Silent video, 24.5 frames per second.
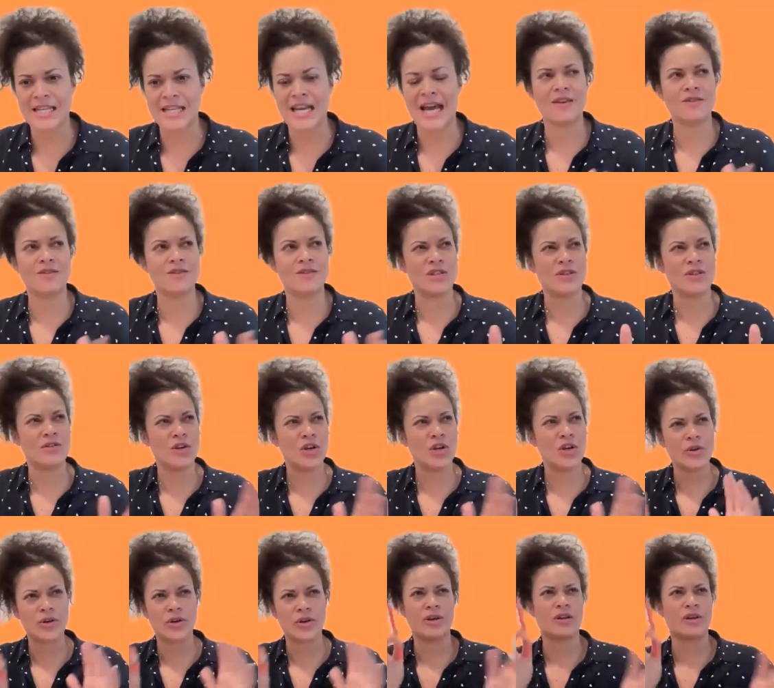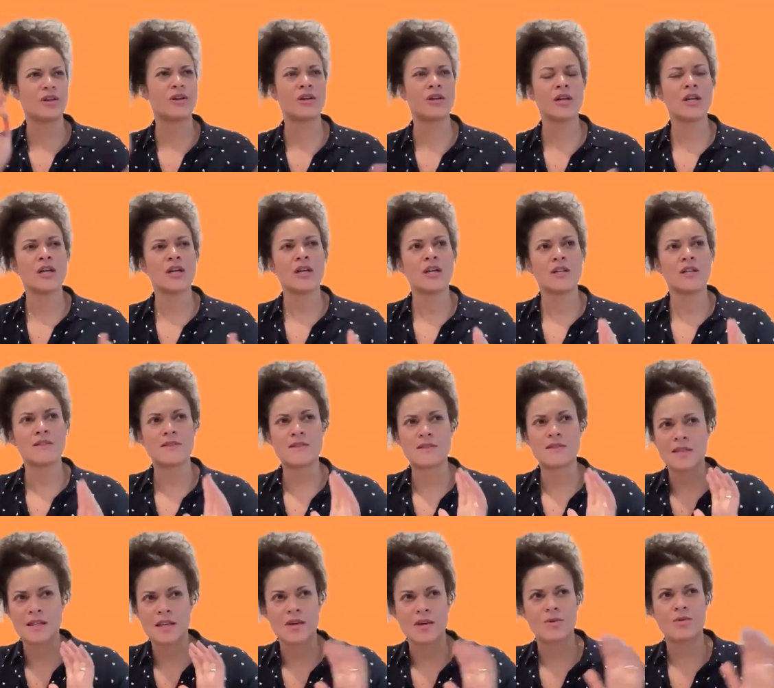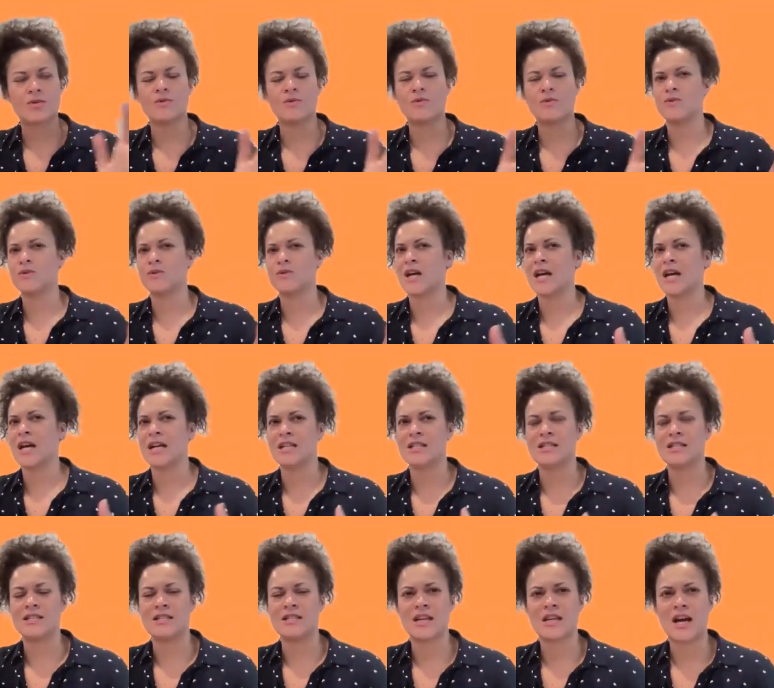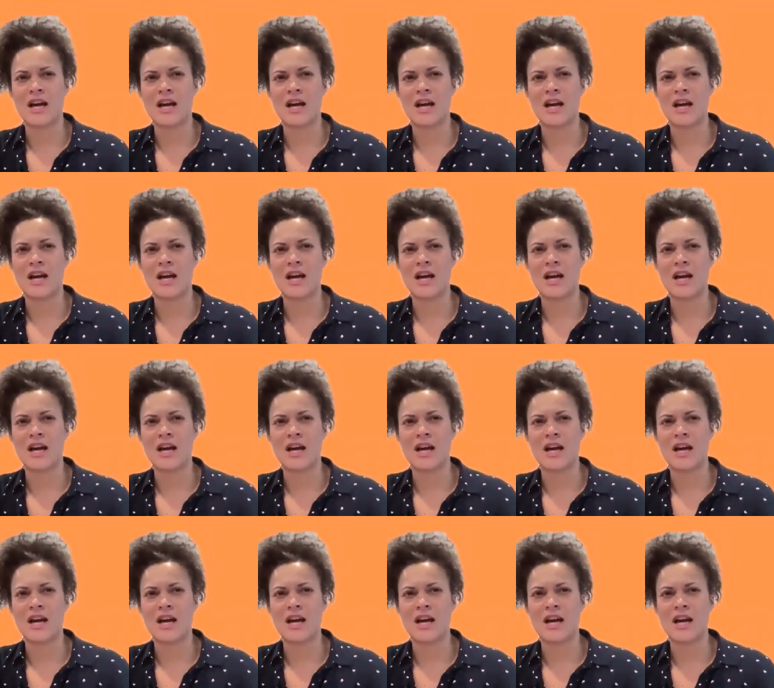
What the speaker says: And how do you look at skills and